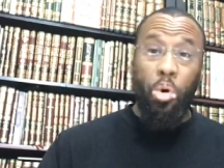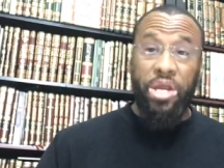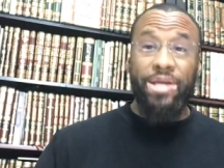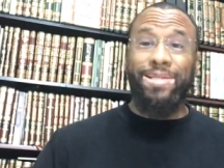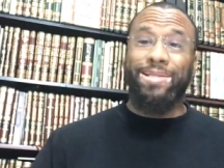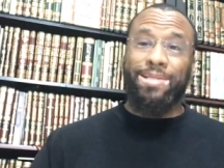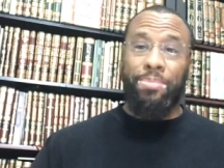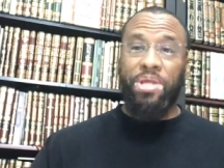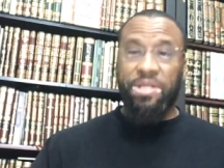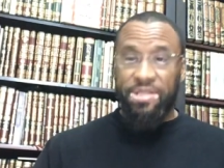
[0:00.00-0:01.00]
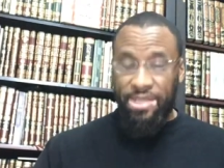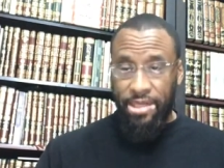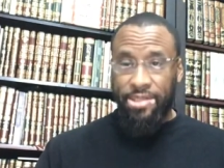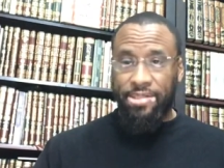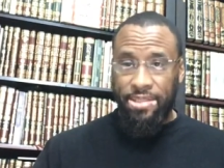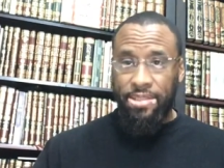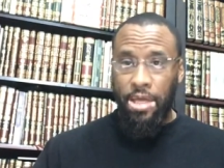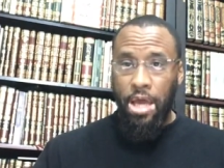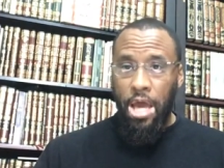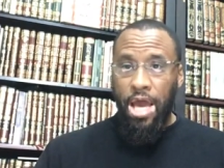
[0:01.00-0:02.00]
But the point is, is some of these
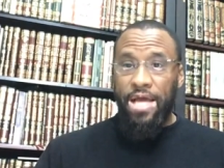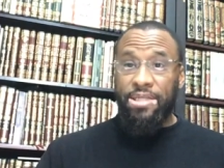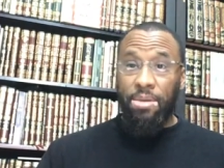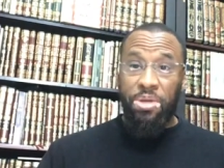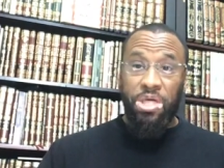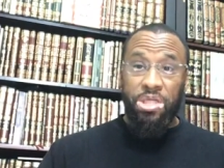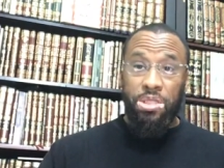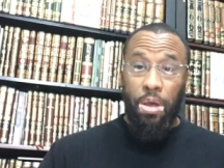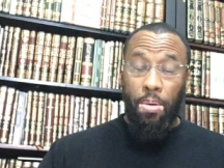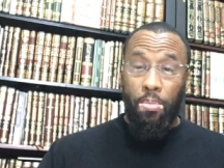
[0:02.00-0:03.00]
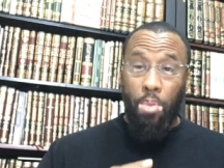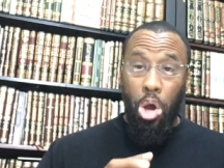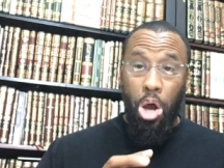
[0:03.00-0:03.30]
sicknesses and some of these